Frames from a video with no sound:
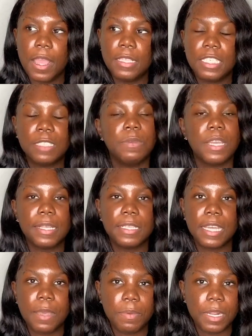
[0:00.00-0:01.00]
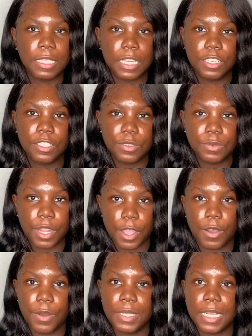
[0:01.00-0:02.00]
Just because a company tells you
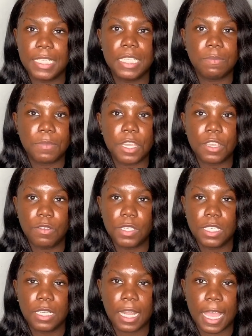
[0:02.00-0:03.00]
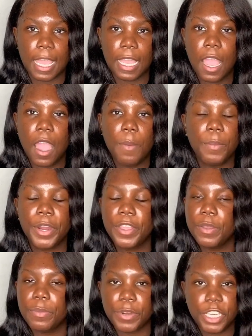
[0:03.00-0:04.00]
no doesn't mean you should like burn
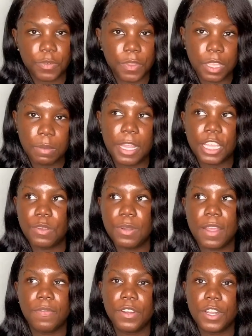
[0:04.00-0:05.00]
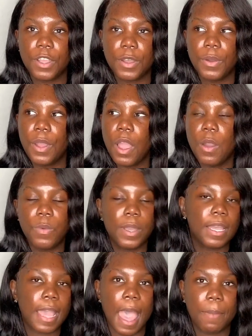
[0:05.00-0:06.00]
the bridge with them. Like you never know
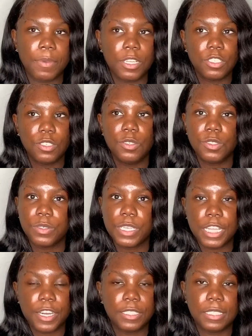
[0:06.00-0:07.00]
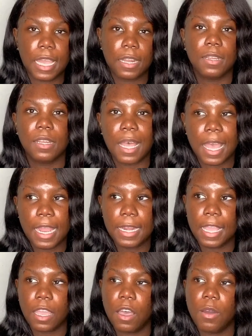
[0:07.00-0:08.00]
what could happen two or three years down the line.
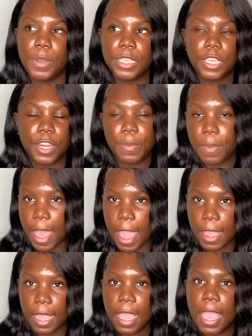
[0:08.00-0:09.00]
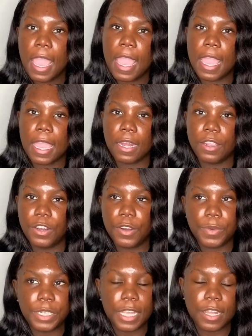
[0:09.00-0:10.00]
They could always turn back and you know
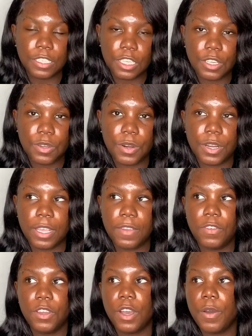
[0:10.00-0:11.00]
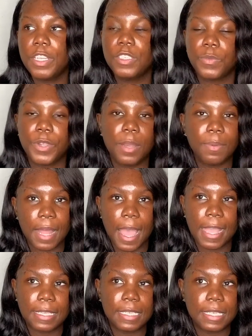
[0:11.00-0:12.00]
reach out to you or if you could always
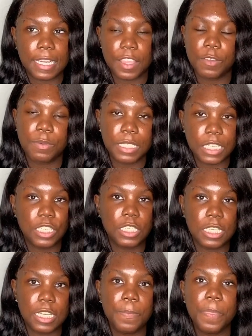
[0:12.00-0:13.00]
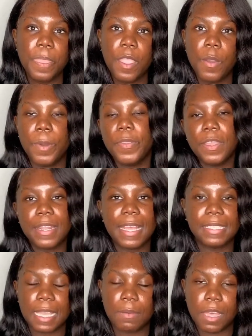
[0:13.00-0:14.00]
reapply to another position within that
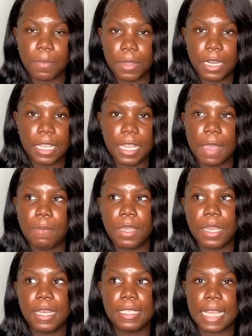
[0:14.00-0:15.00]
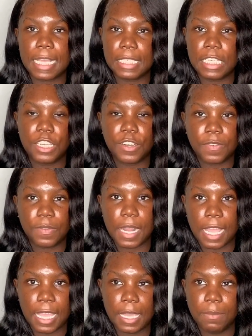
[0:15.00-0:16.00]
same company and because they seen your
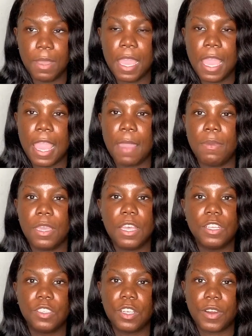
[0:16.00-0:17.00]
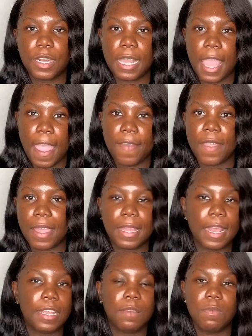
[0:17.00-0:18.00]
name and because you already have that
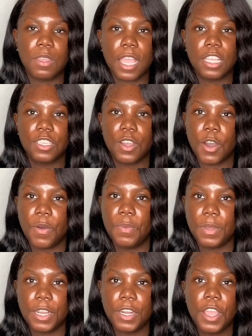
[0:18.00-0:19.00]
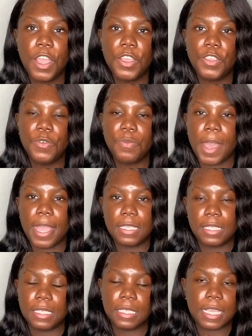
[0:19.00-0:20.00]
line of communication open you might
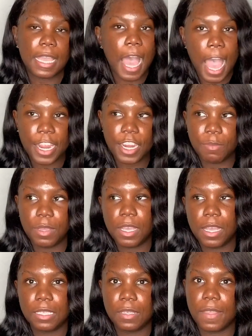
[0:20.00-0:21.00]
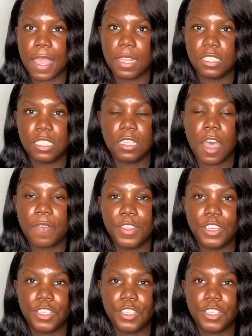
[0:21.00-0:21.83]
just get hired because of that just off the